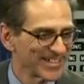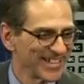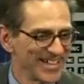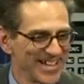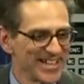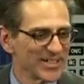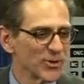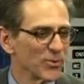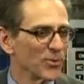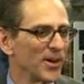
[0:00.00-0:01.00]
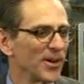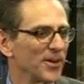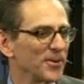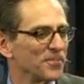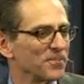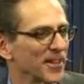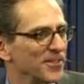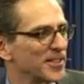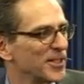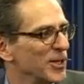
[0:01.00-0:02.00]
Okay, so
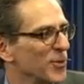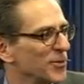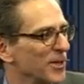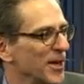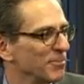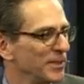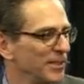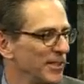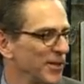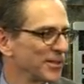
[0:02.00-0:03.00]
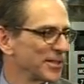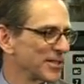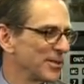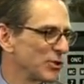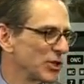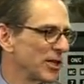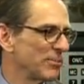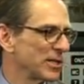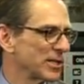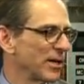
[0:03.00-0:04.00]
the CEO of the company, André Saint-Michel,
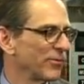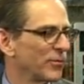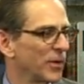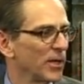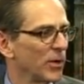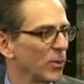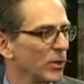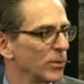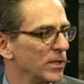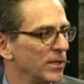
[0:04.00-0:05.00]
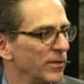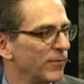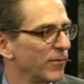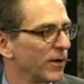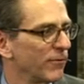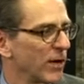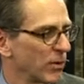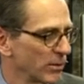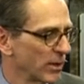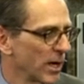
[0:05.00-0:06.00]
and myself, when we
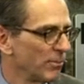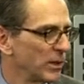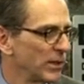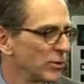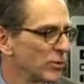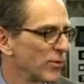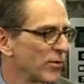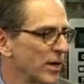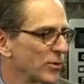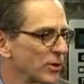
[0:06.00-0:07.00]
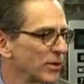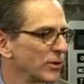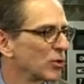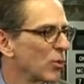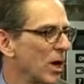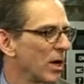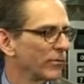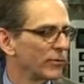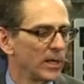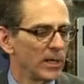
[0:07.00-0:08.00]
founded the company in
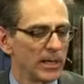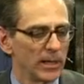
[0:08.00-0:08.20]
2012,